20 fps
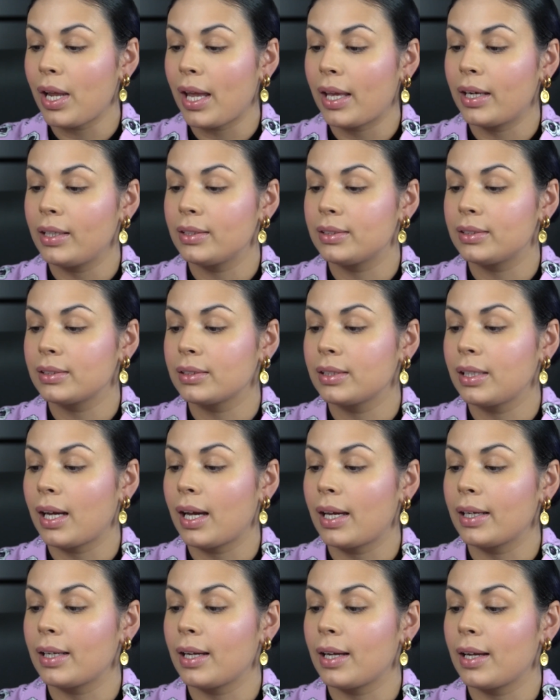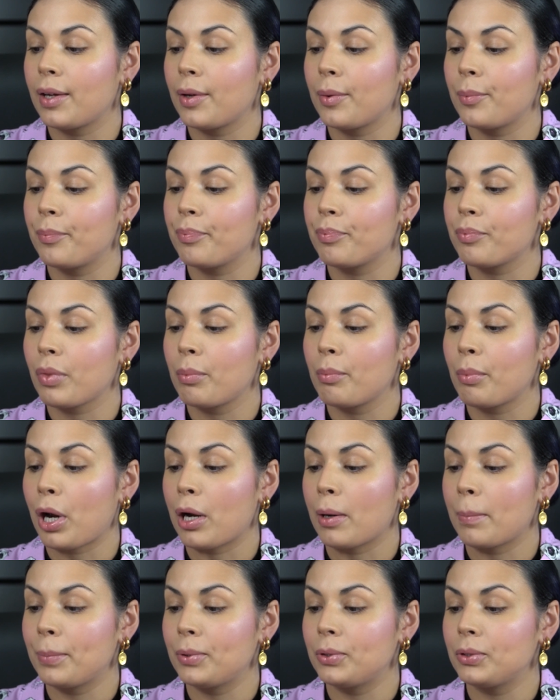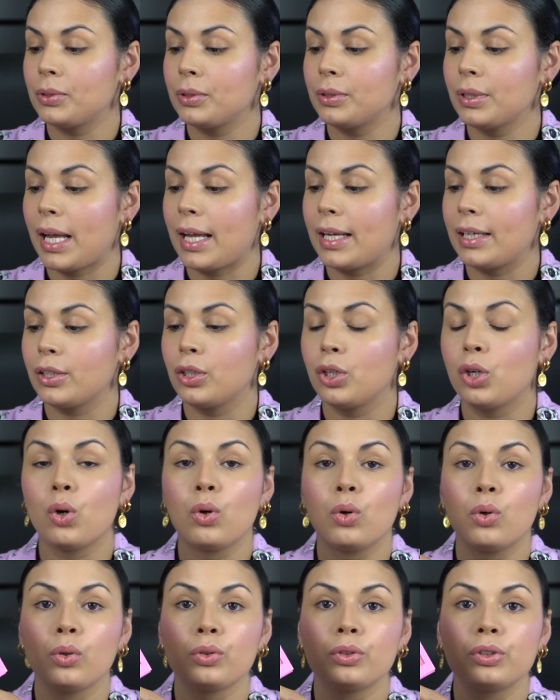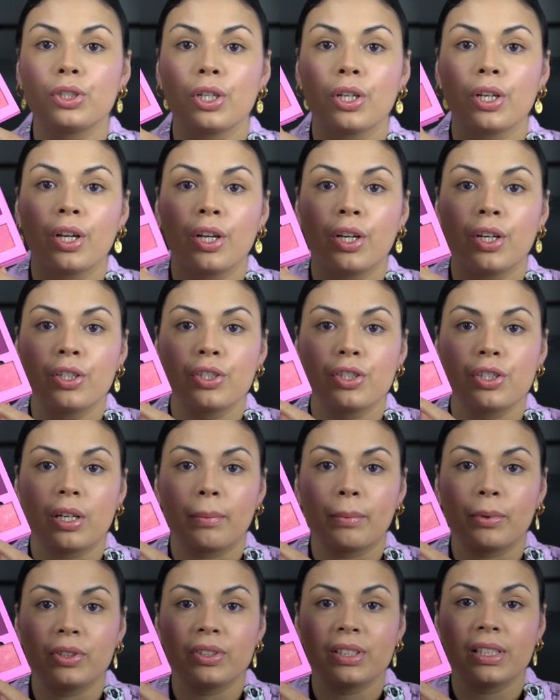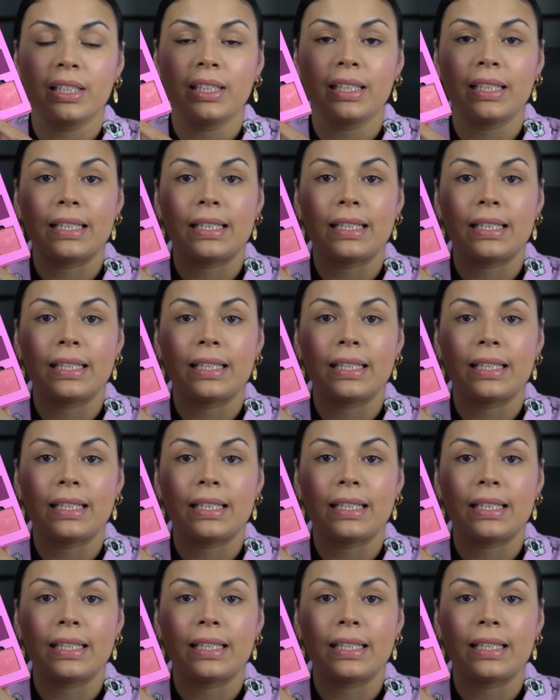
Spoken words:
and it's got purple and gold shimmers in it.